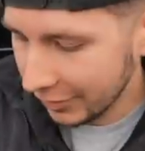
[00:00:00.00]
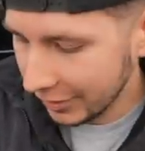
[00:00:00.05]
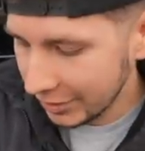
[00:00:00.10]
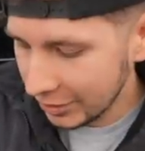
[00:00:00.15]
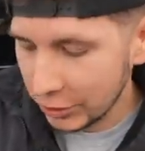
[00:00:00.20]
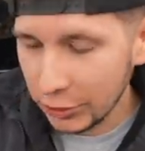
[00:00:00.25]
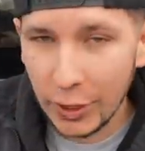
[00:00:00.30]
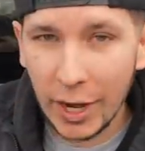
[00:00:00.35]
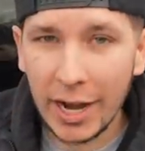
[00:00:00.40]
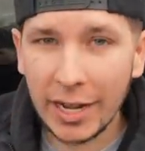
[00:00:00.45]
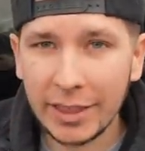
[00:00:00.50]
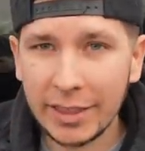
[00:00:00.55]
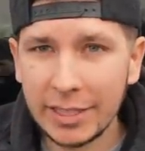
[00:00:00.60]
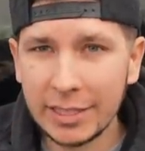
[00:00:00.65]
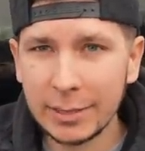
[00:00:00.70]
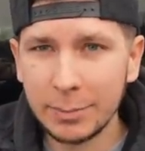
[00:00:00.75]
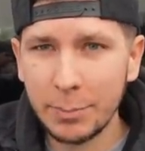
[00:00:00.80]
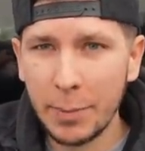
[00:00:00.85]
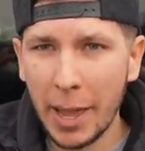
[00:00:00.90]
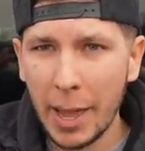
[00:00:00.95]
Let's crack
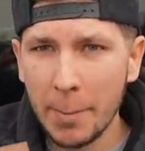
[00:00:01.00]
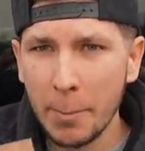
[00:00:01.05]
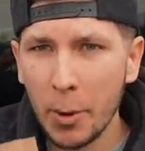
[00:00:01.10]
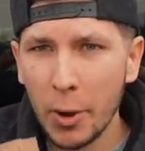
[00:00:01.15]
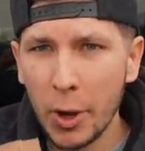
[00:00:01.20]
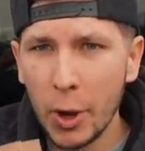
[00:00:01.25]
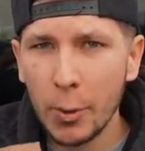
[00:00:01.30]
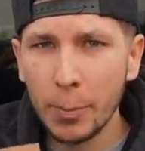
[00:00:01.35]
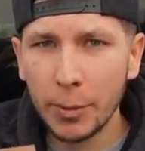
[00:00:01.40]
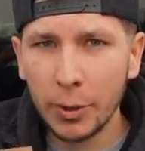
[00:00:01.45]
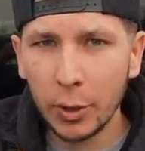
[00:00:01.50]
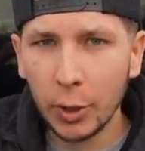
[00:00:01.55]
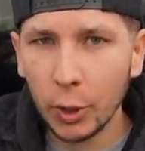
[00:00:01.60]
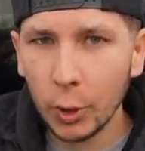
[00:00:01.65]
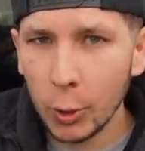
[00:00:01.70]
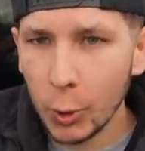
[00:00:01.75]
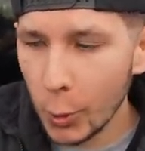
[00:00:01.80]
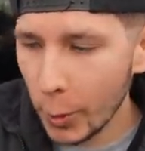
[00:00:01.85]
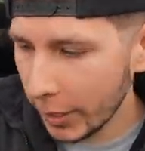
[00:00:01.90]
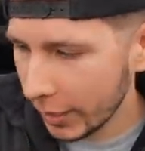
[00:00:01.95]
this bad boy open real
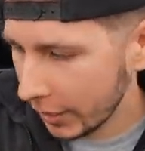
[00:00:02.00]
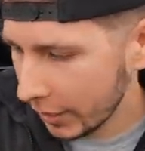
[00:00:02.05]
quick.